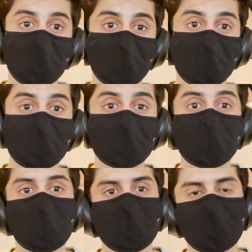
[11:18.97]

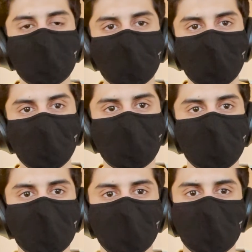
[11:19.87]
anxiety
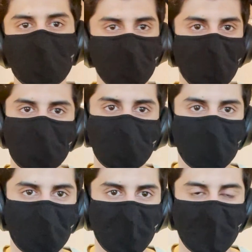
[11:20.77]
related to the
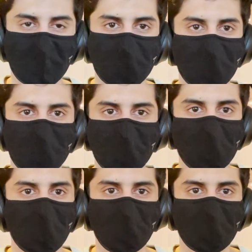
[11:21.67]
charging that your
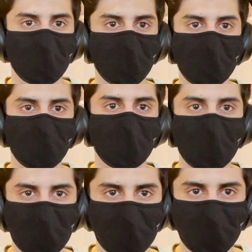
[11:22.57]
car will run out of
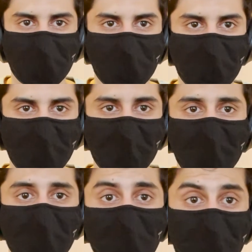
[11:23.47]
battery,
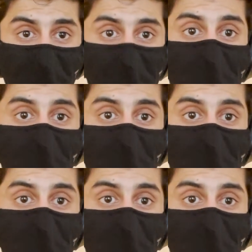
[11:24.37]
because that's